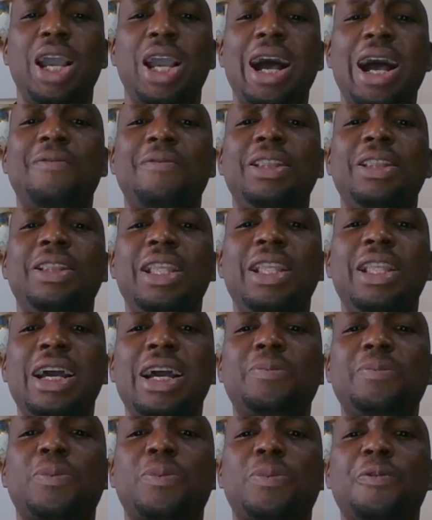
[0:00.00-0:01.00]
We have
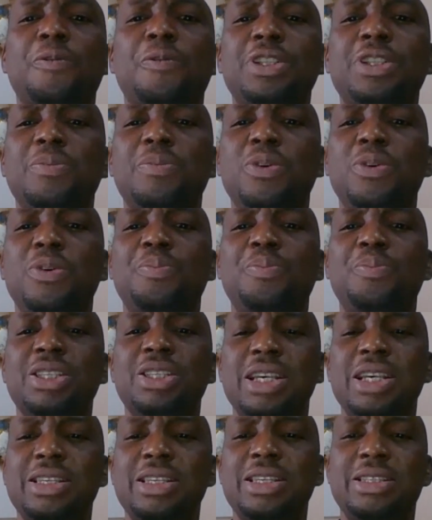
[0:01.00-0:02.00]
led profitable
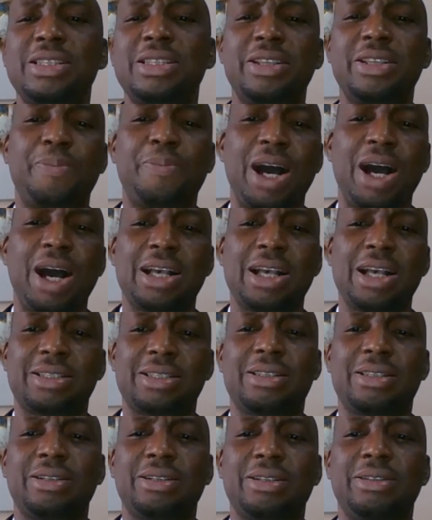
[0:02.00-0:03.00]
businesses in the
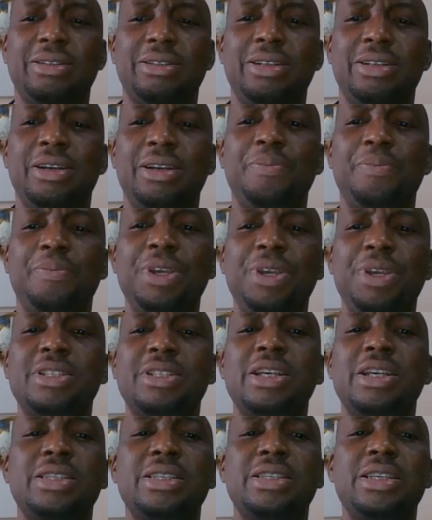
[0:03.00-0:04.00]
past,
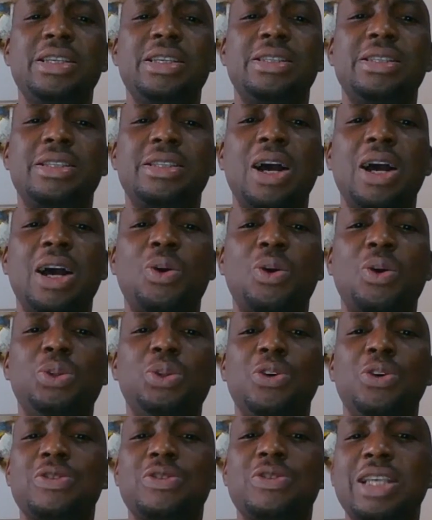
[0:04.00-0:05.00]
businesses
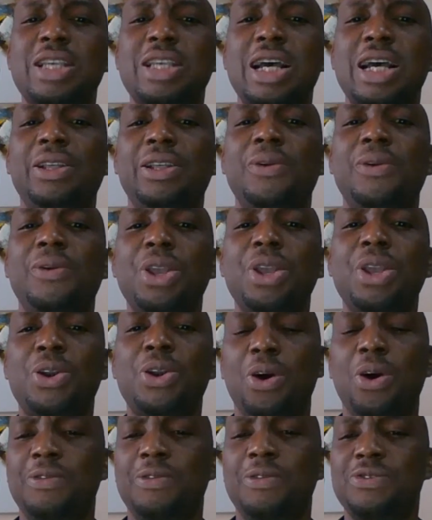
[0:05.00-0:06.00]
that could not stand the
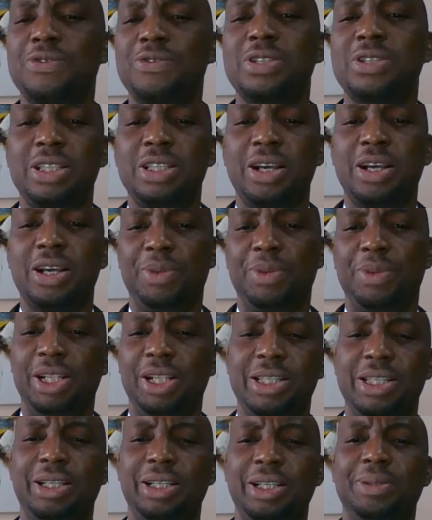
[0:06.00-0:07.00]
rigor of
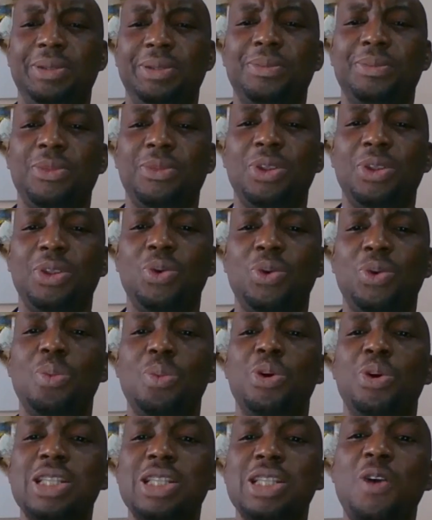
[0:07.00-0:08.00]
sustainability.
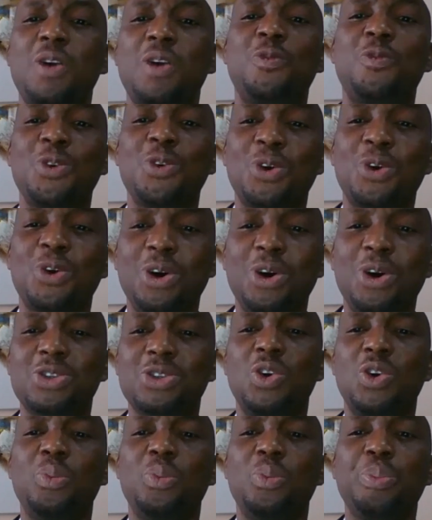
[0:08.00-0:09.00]
We must now
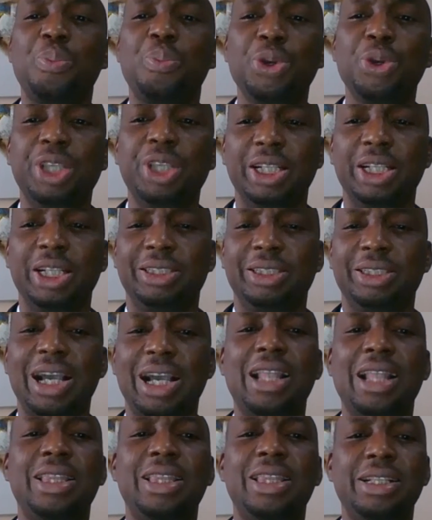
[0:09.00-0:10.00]
focus on
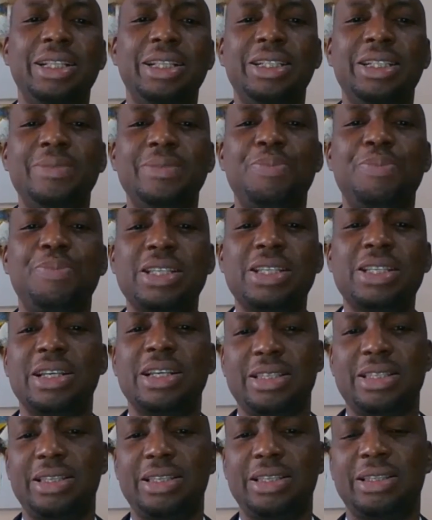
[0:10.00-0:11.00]
building and leading
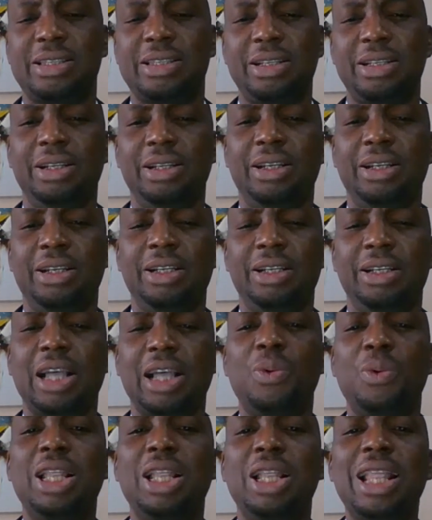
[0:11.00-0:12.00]
businesses
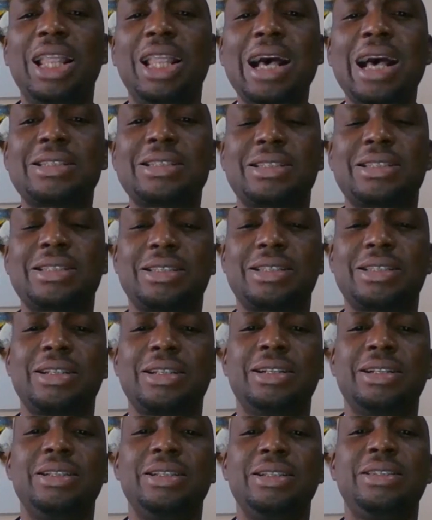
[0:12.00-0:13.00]
that will
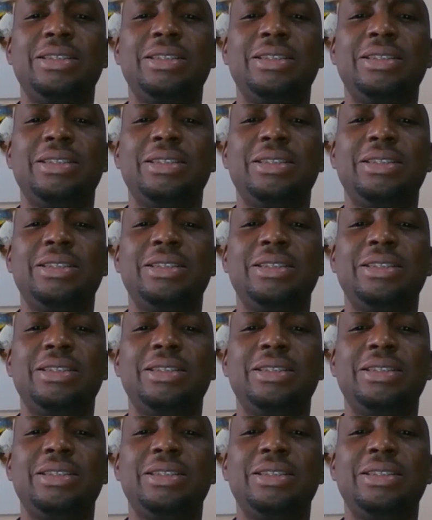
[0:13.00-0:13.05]
last